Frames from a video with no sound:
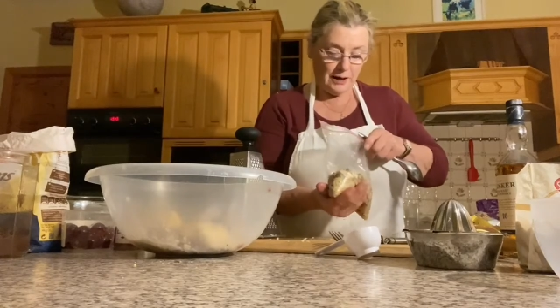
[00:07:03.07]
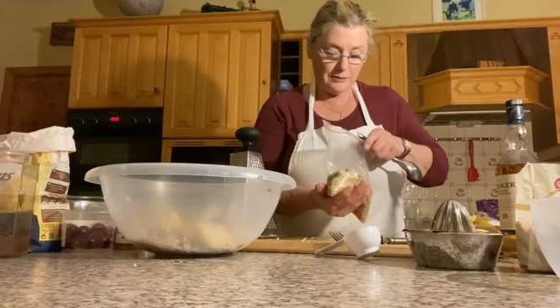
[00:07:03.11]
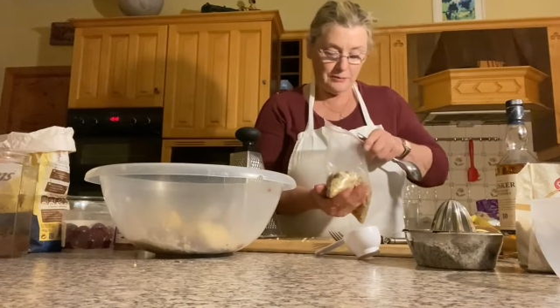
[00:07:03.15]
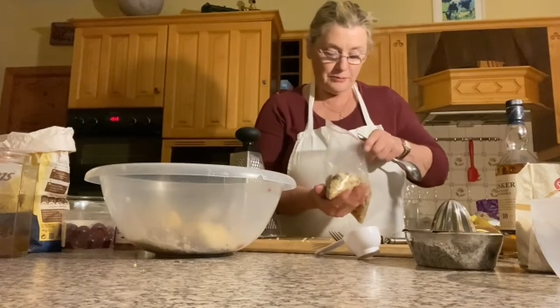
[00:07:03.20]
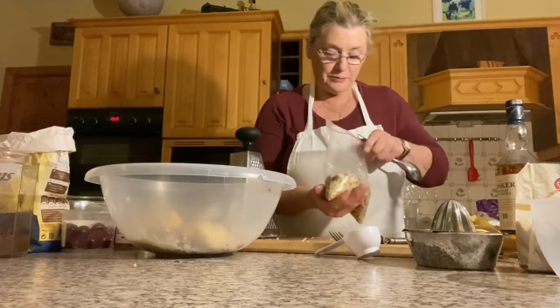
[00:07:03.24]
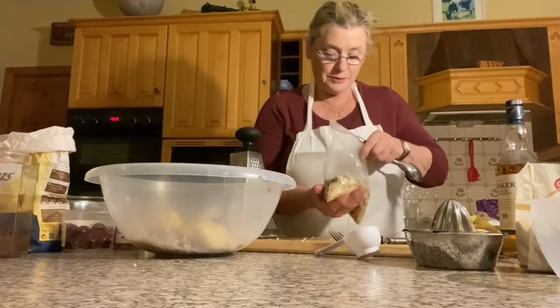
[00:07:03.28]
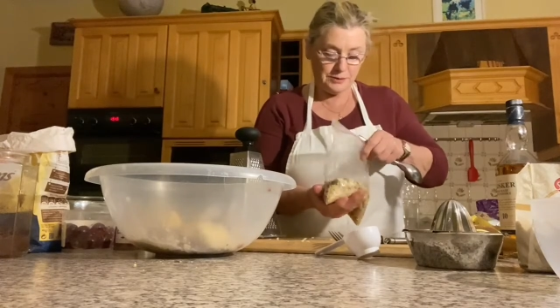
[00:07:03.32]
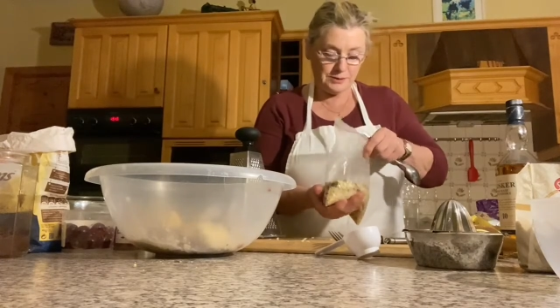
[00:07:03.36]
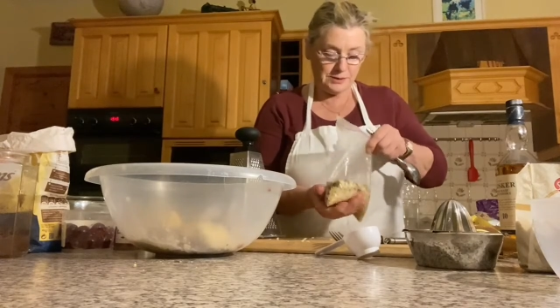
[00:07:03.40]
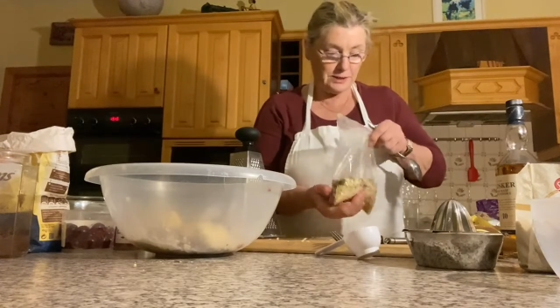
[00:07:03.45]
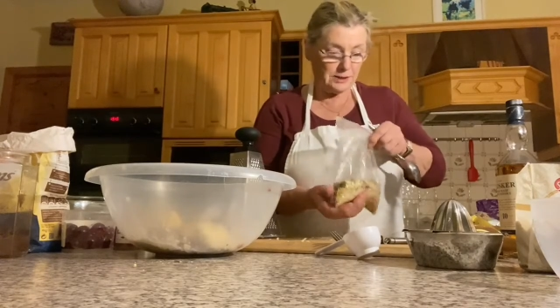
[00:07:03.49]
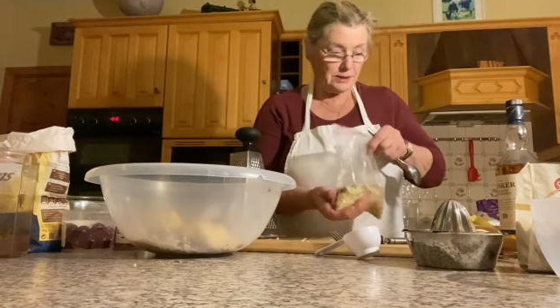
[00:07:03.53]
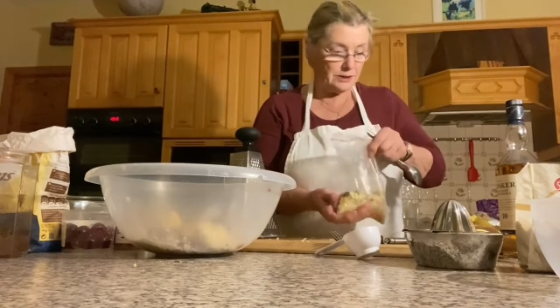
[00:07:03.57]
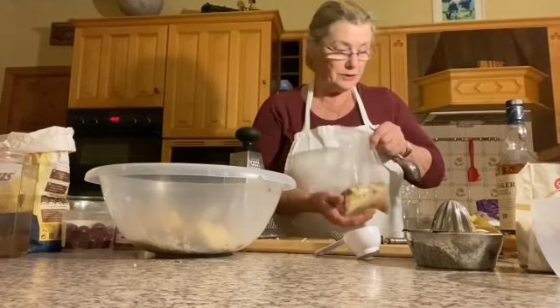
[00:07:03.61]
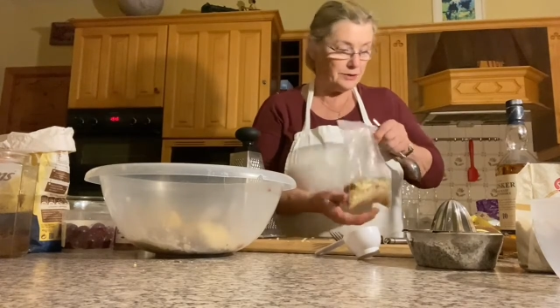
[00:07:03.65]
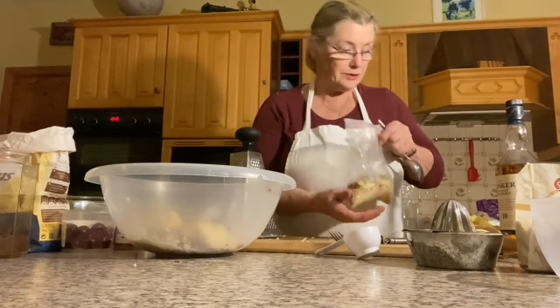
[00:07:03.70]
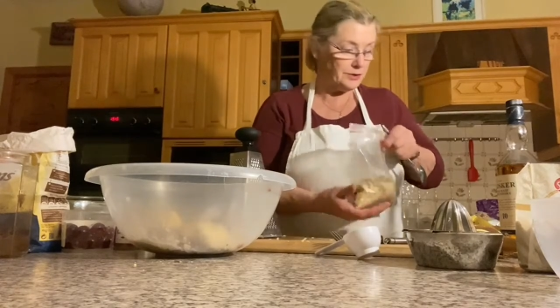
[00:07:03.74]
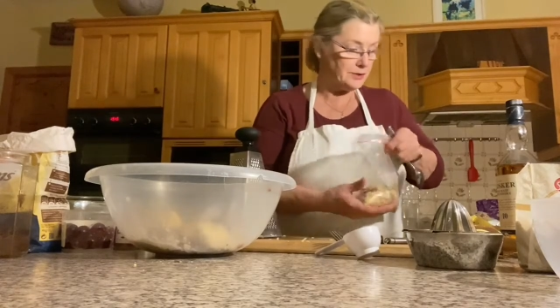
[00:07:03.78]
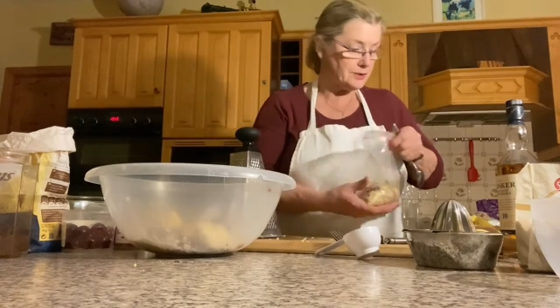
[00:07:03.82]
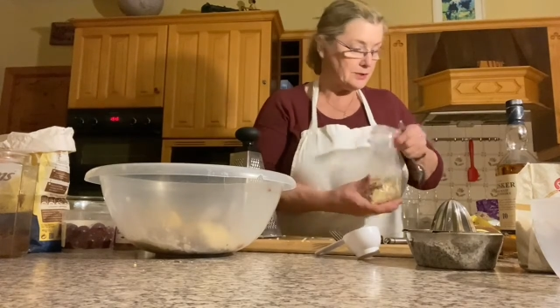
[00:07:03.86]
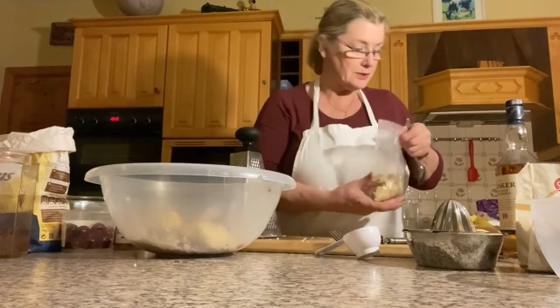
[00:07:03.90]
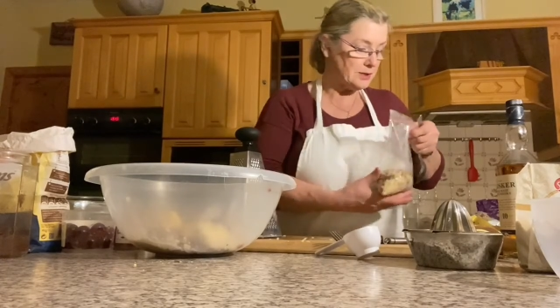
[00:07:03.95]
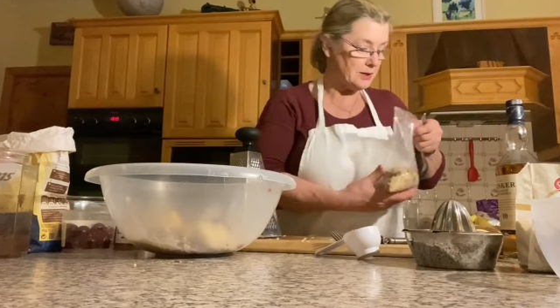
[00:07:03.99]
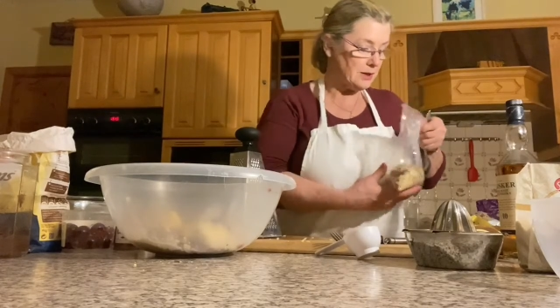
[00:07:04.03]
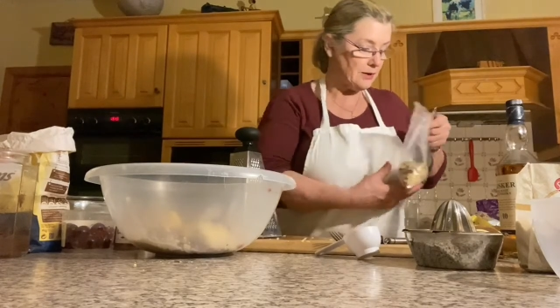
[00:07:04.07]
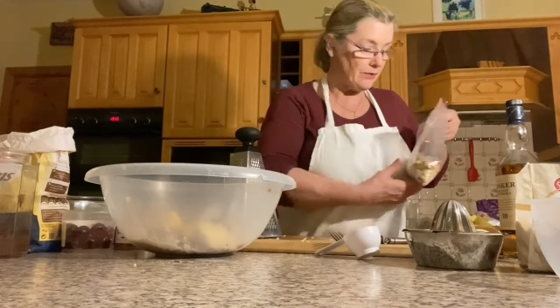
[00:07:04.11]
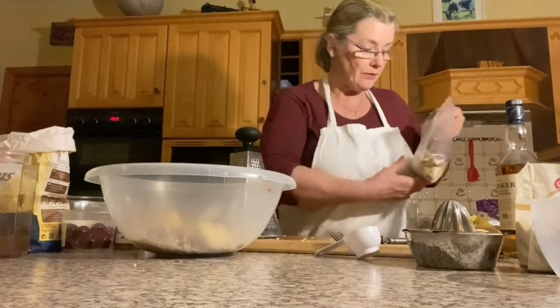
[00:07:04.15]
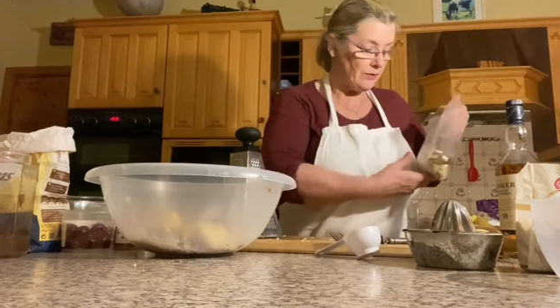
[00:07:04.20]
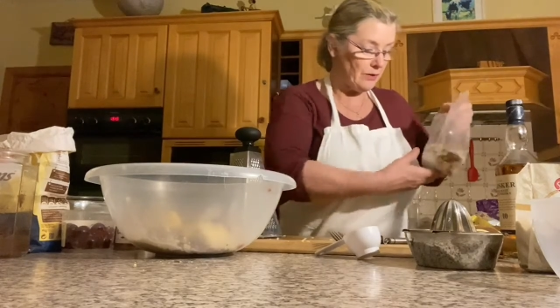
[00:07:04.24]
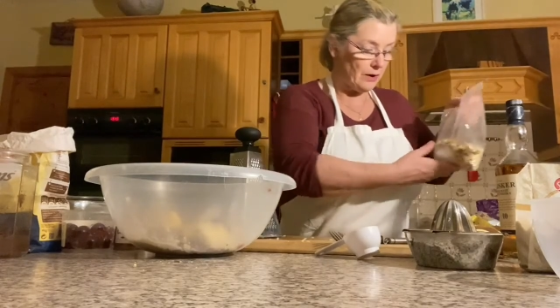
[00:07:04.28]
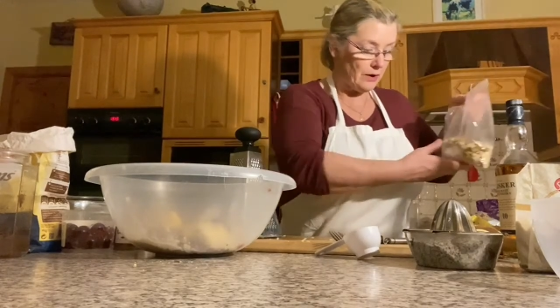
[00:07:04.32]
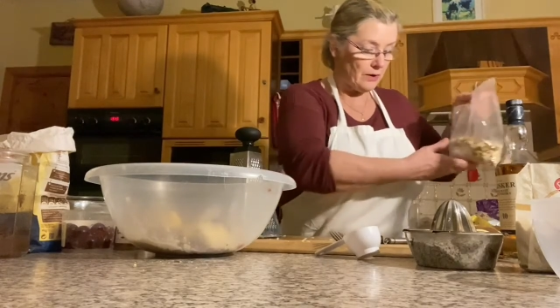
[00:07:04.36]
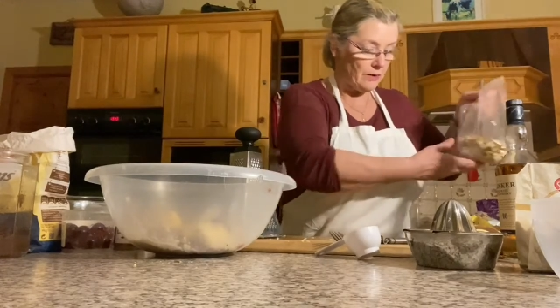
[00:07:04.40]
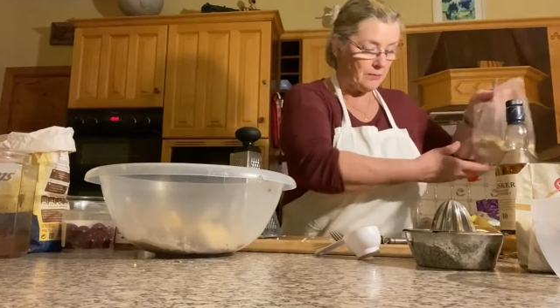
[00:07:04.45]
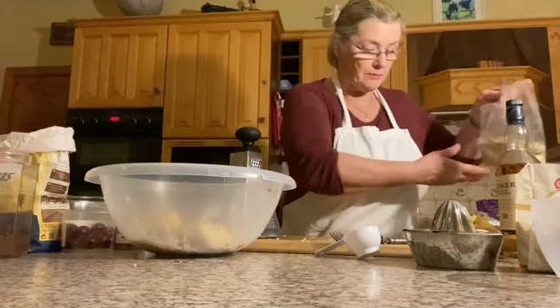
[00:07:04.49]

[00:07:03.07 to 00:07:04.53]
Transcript: Brazil nuts in there.